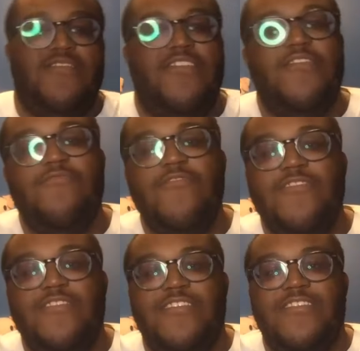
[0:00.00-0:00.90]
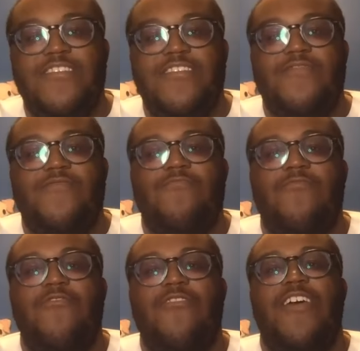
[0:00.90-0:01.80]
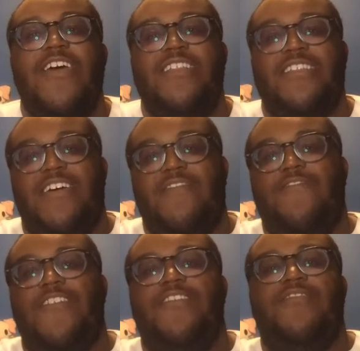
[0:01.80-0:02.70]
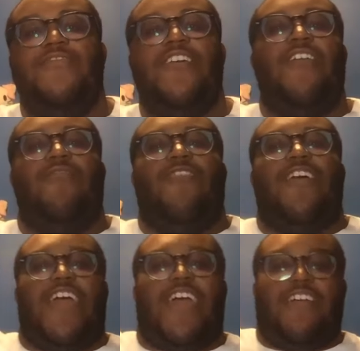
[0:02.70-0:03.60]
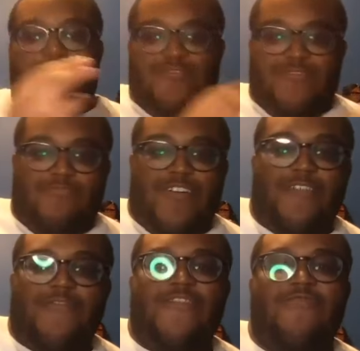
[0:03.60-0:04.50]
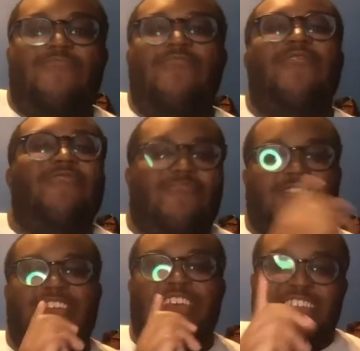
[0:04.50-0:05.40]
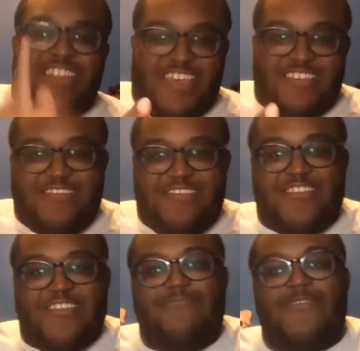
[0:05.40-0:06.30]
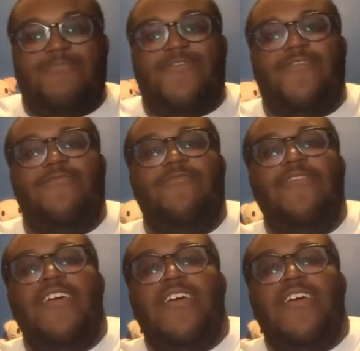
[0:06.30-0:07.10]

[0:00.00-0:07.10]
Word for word: This was the sixth report that I finished right after the Puffy report, which that is going to come up soon.